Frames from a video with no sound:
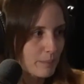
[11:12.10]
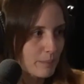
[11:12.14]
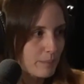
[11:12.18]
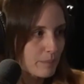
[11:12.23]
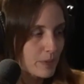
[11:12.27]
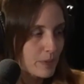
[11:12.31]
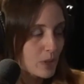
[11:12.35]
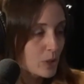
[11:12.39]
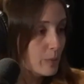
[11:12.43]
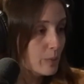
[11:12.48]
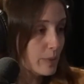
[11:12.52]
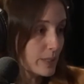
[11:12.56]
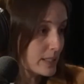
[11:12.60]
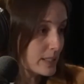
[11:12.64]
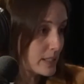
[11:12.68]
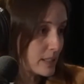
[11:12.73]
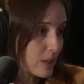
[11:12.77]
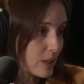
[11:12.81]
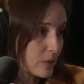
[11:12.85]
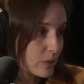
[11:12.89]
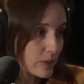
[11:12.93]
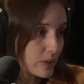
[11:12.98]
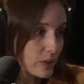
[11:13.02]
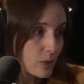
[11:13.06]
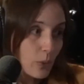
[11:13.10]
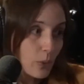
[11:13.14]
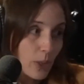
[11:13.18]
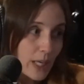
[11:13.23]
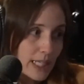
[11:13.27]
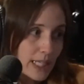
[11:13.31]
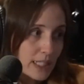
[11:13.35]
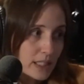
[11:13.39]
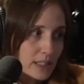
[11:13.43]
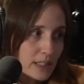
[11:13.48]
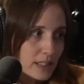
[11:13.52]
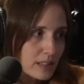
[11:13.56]
humans out in the
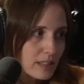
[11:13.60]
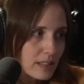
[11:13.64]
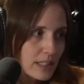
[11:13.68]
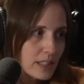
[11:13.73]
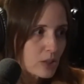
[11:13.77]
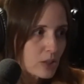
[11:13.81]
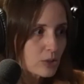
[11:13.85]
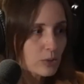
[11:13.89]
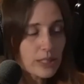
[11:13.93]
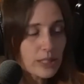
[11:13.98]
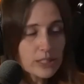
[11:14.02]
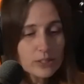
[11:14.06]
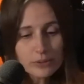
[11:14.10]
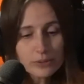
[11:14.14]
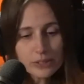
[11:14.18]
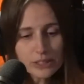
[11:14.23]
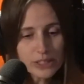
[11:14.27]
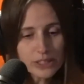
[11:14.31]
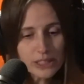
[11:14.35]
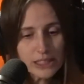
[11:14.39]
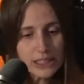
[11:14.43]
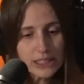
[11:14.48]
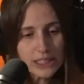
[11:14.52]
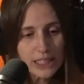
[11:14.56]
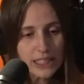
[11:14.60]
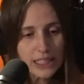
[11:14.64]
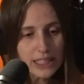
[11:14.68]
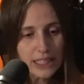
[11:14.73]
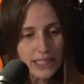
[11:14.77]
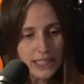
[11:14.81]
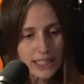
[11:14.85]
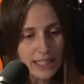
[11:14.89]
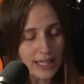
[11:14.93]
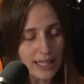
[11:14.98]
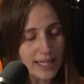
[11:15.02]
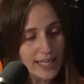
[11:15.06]
wild. And so I always just say,
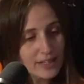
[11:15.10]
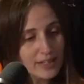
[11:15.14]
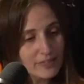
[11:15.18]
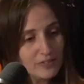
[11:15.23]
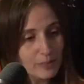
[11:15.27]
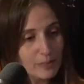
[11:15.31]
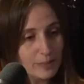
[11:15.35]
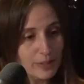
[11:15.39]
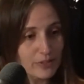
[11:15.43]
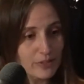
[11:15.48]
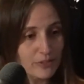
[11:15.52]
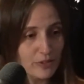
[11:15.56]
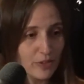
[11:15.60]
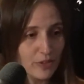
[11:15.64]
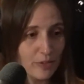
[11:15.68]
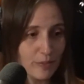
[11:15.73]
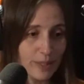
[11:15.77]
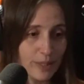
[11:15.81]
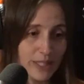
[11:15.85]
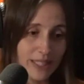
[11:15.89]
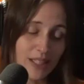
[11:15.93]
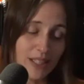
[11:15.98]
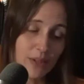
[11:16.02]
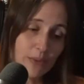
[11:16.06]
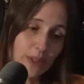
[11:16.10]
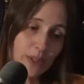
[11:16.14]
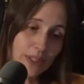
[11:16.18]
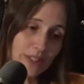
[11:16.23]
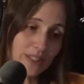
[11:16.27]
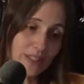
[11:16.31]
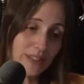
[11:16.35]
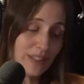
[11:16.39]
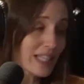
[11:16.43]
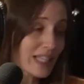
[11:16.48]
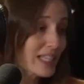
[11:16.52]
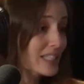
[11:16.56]
like, I have the benefit of being like,
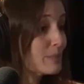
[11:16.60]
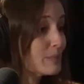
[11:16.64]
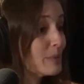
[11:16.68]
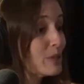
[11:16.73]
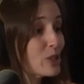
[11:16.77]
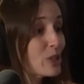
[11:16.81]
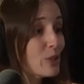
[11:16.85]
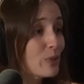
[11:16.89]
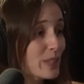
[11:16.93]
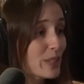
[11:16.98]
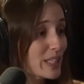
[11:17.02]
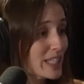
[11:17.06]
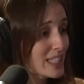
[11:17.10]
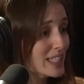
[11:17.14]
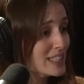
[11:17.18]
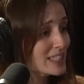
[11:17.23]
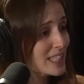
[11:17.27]
well, like, especially when kids